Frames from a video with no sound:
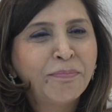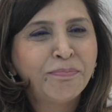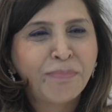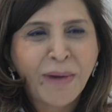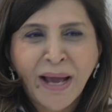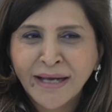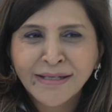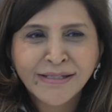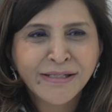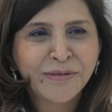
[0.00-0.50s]

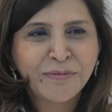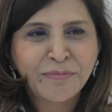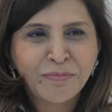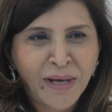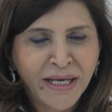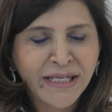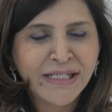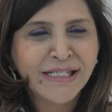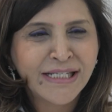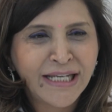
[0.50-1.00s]
pat
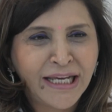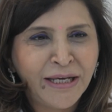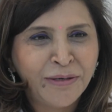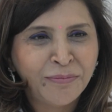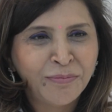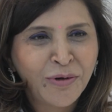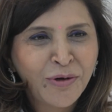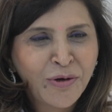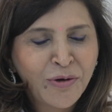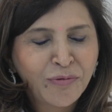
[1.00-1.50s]
my
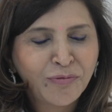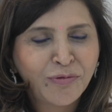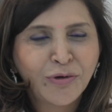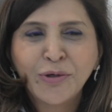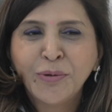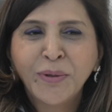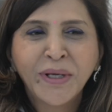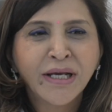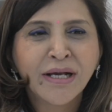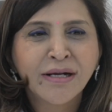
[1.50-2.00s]
team
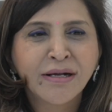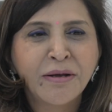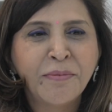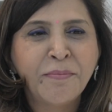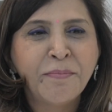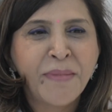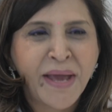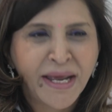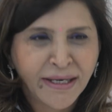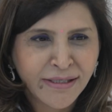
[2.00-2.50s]
for doing a
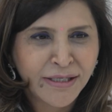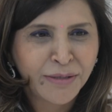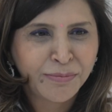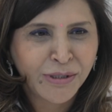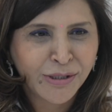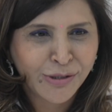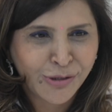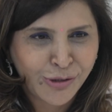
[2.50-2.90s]
commendable